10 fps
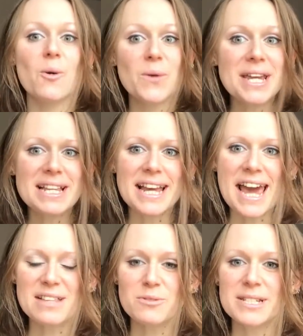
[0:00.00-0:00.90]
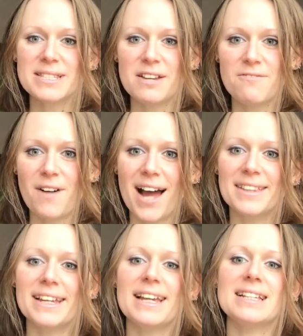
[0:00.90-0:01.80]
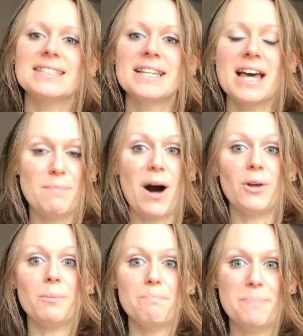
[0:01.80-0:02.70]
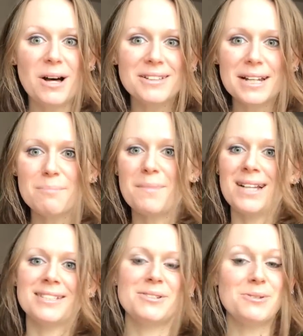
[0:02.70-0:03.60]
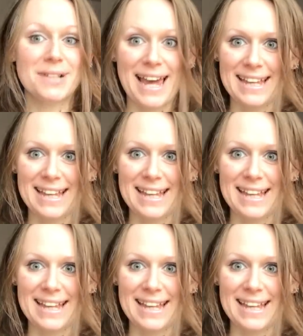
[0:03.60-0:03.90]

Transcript: really interesting findings about building muscle,